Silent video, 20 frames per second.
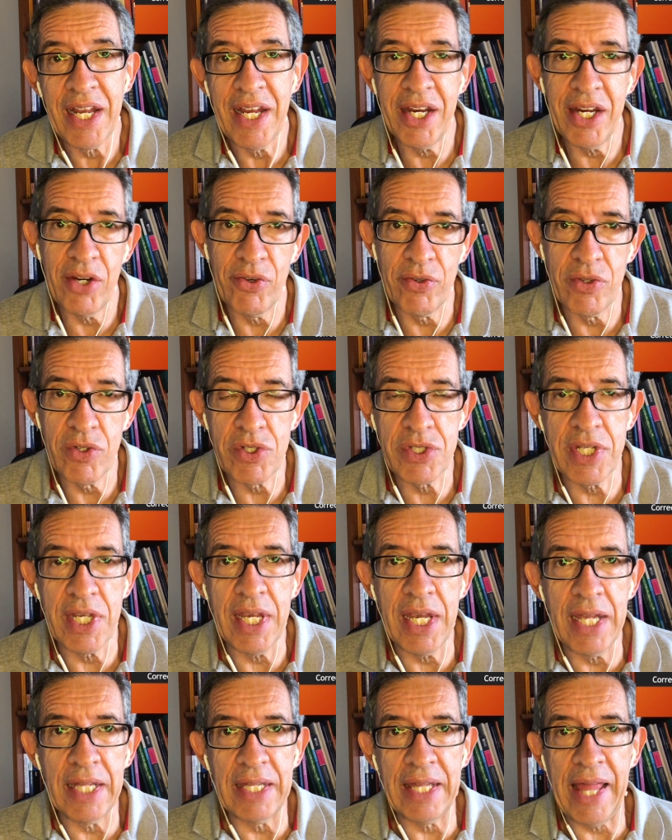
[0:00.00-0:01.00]
errors
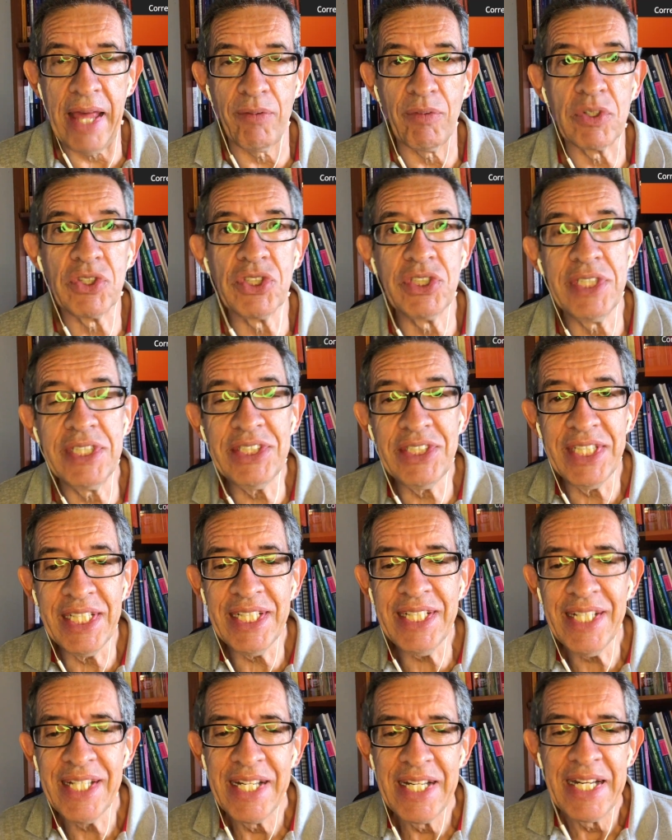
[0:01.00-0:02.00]
in language teaching.
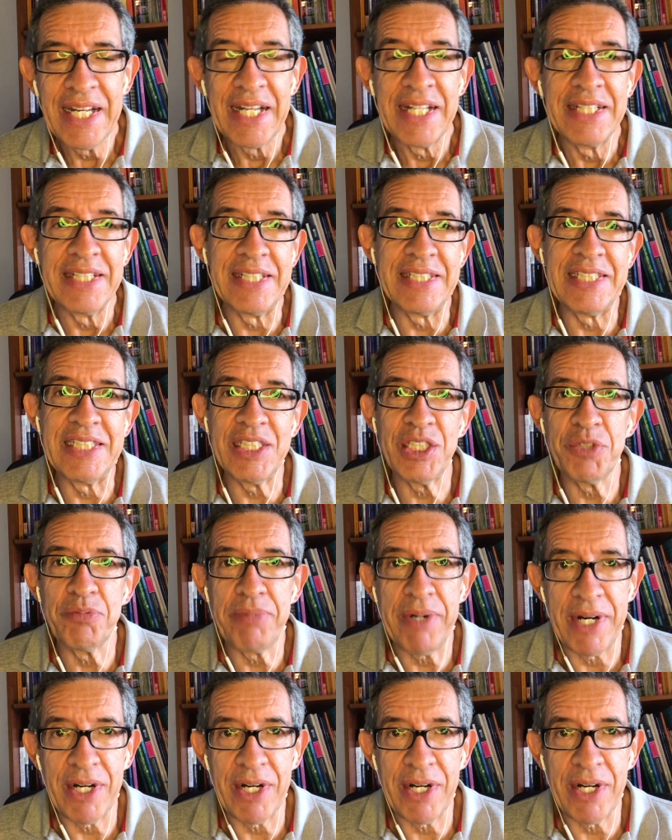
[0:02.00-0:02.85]
This is part